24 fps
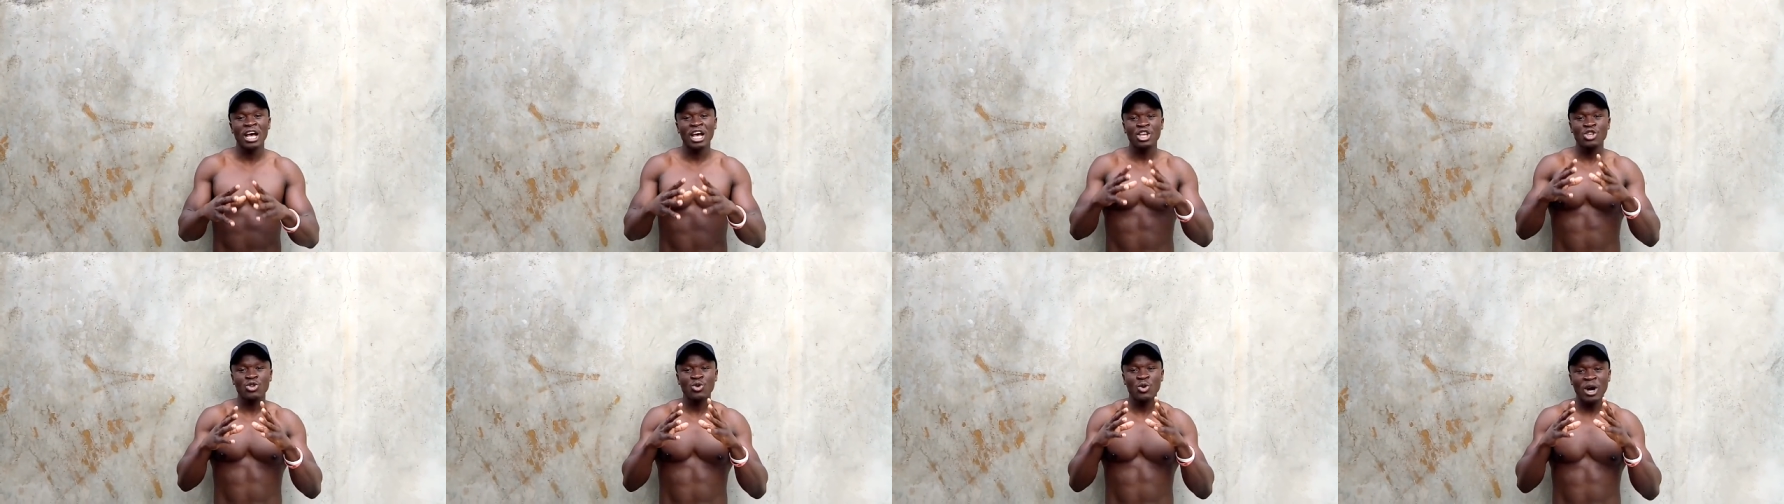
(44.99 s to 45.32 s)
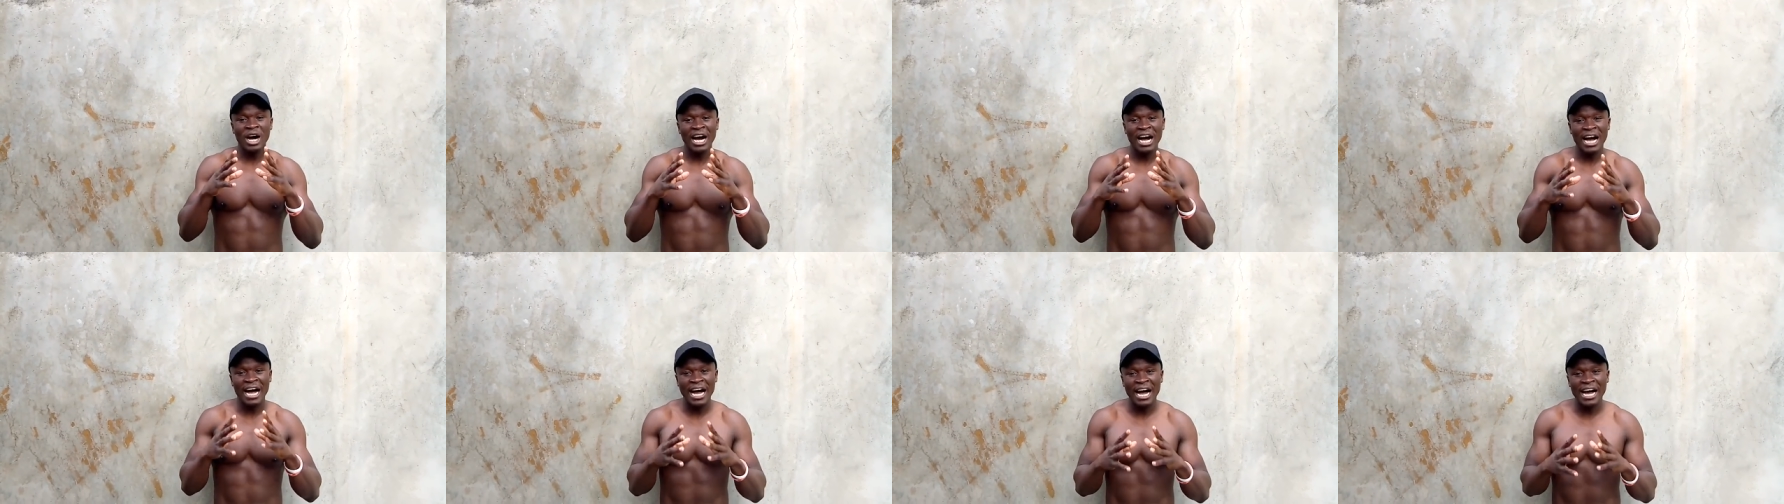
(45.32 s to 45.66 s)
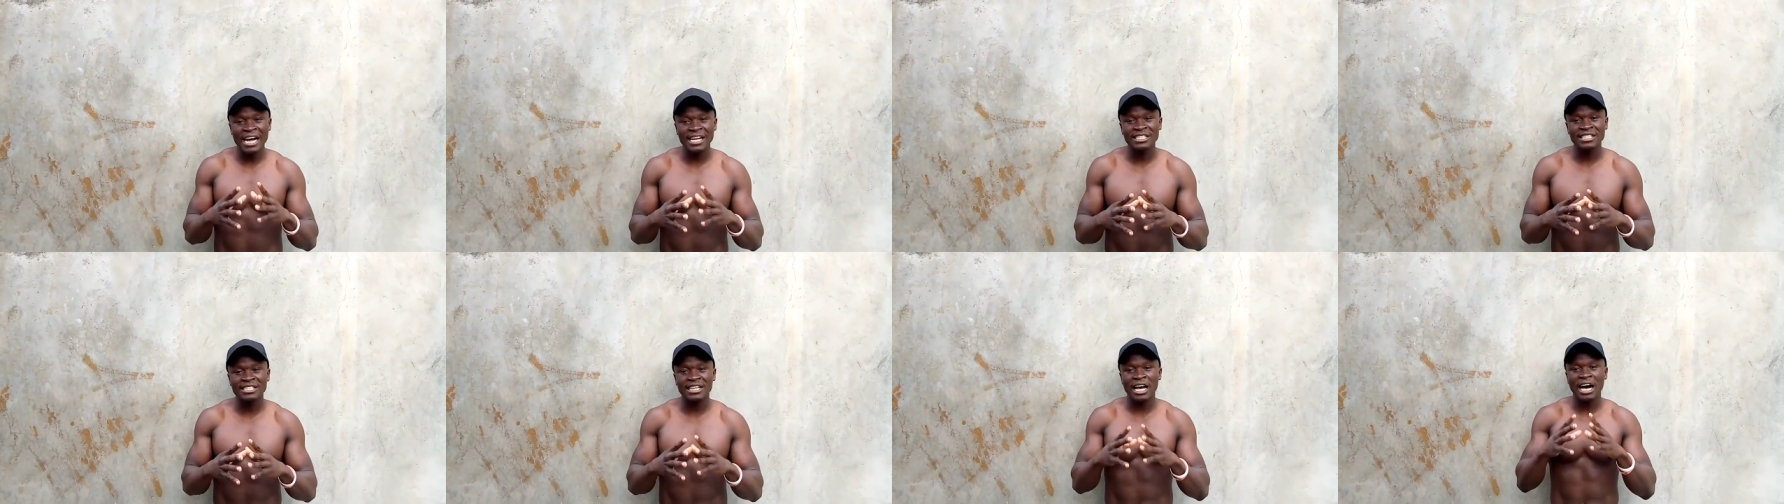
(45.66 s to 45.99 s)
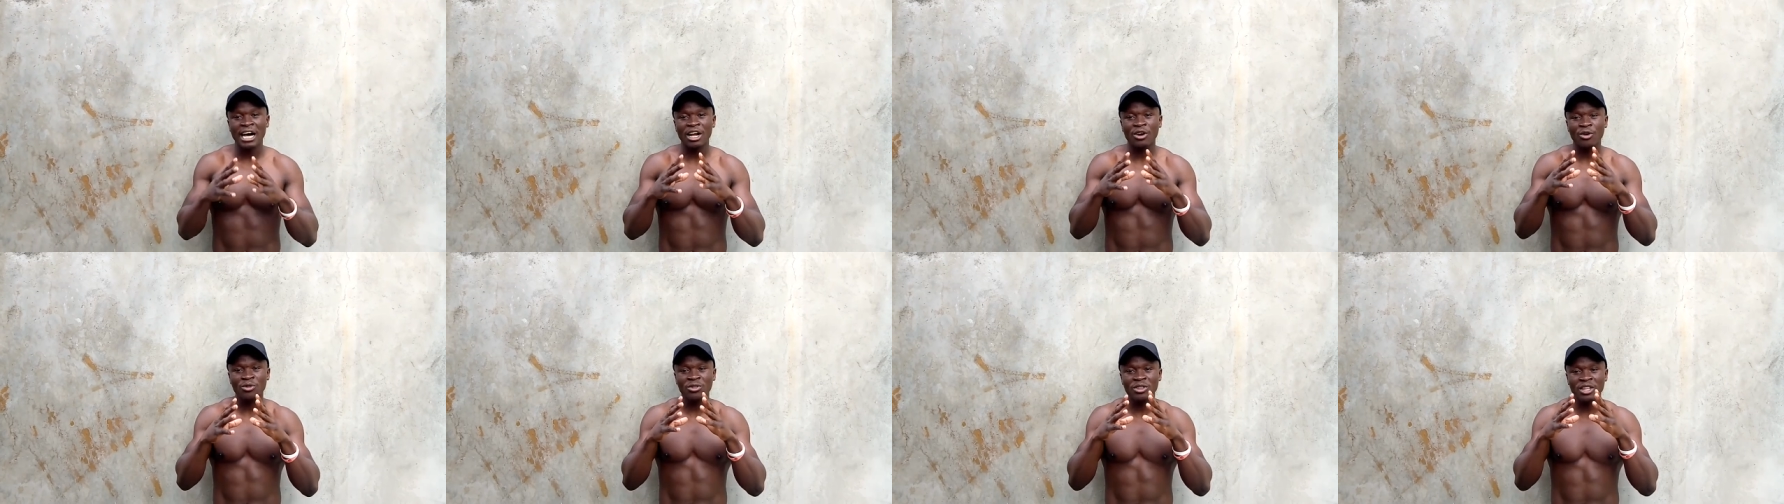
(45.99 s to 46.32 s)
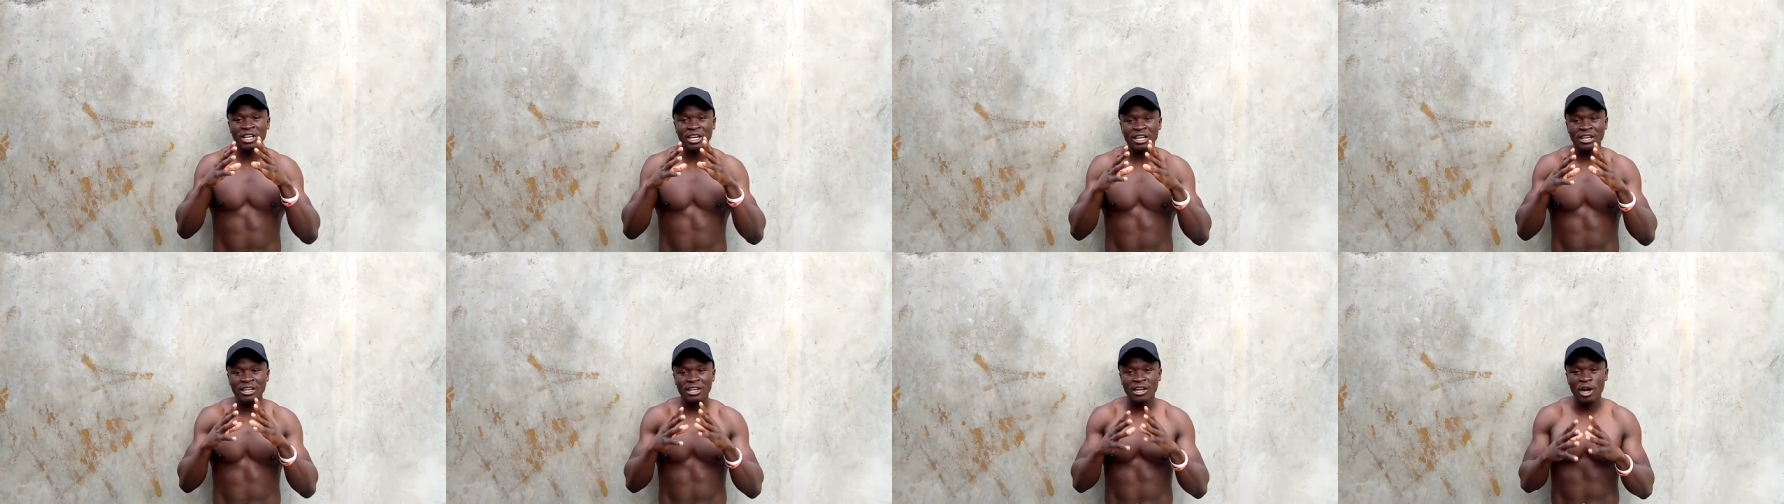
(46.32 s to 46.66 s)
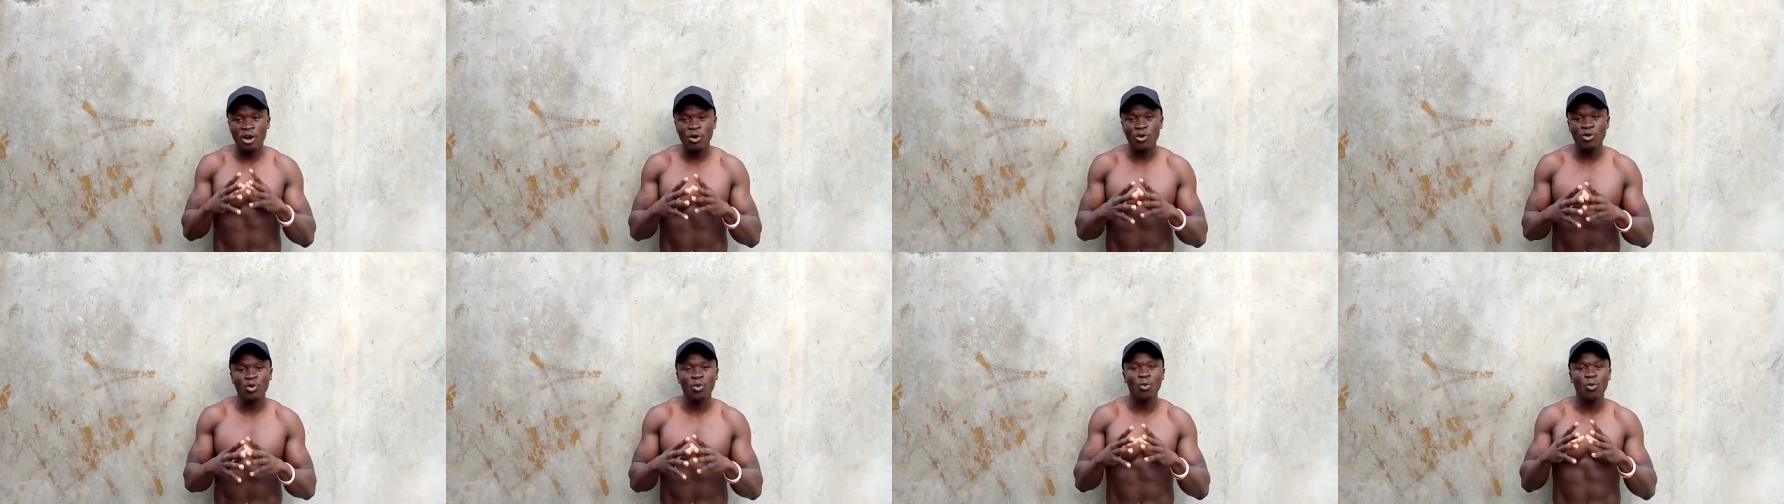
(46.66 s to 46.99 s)
your hands are on the
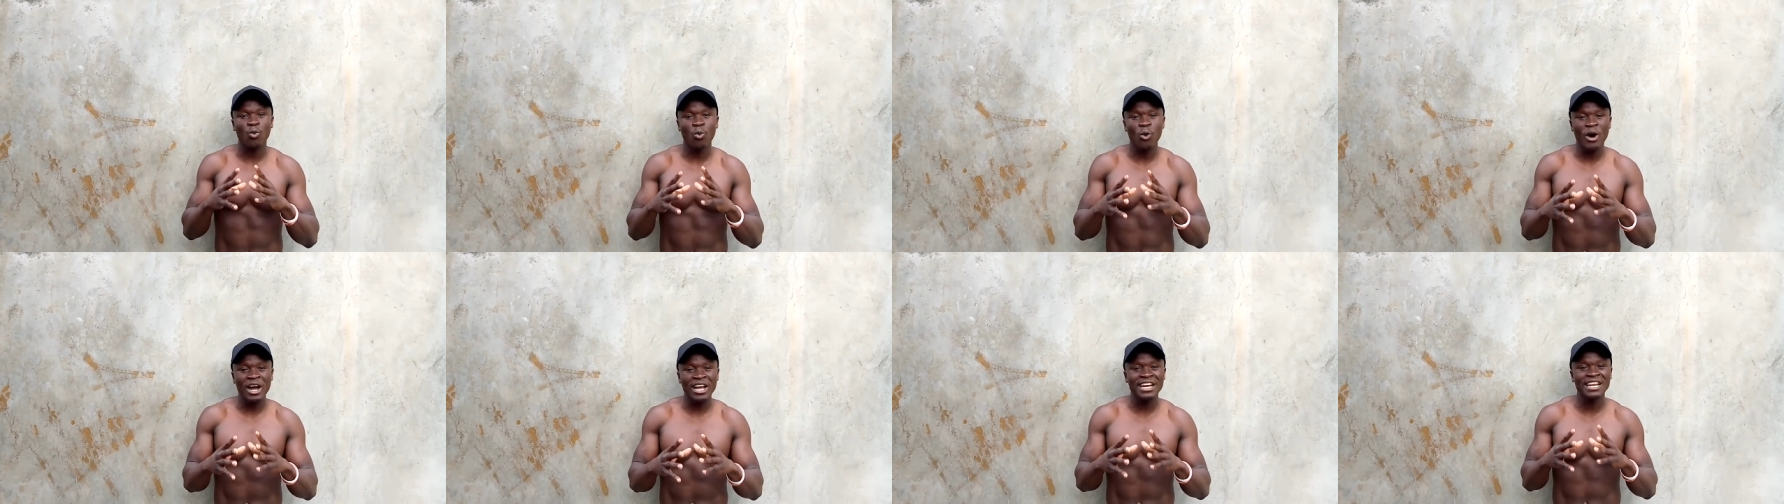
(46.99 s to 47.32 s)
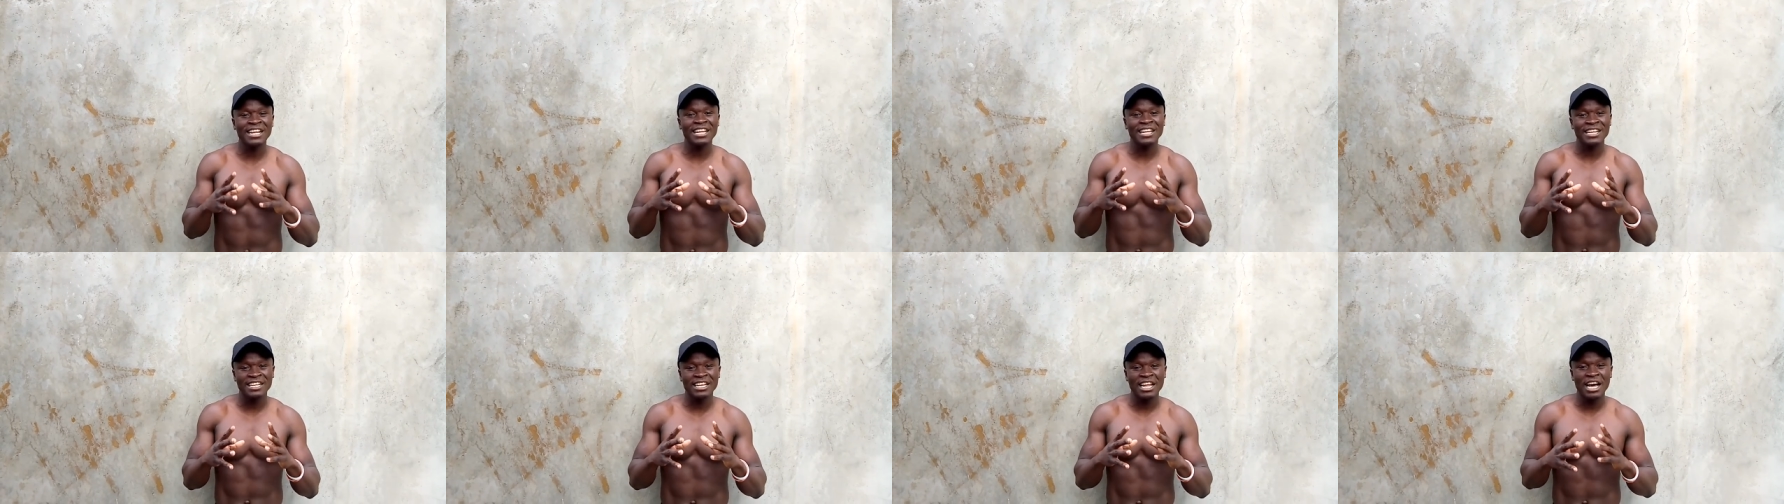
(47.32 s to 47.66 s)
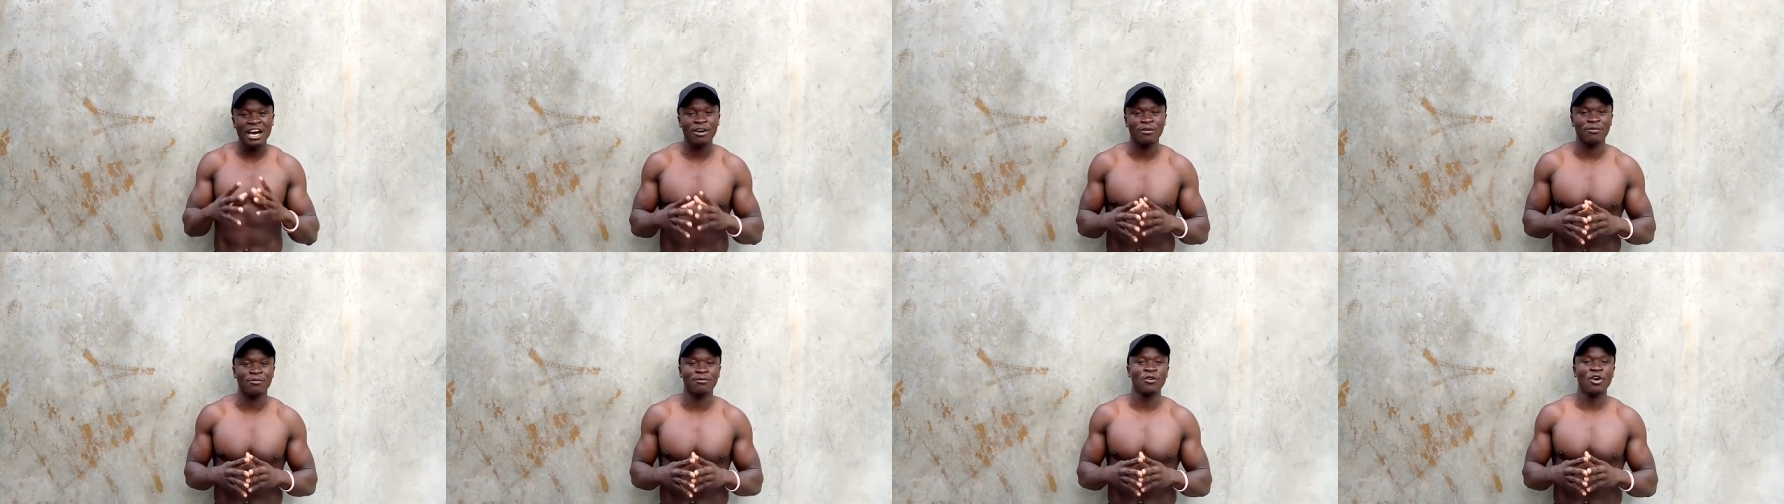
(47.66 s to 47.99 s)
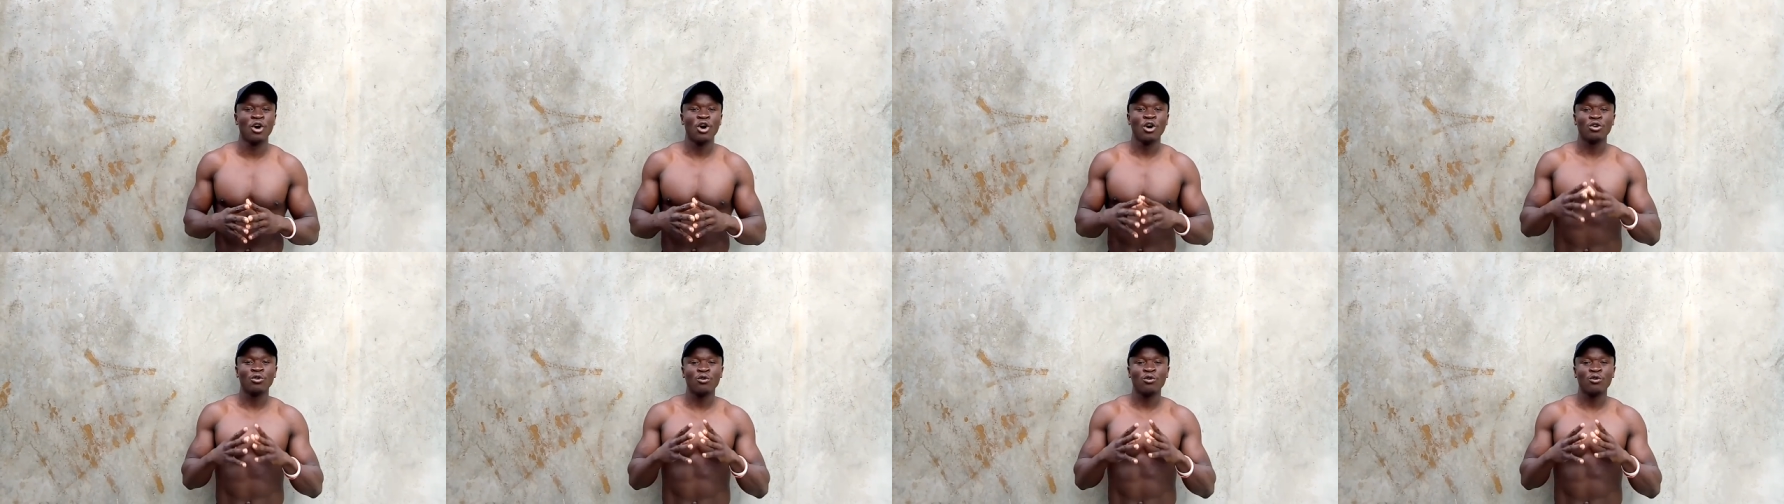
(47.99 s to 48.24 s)
ground wide enough to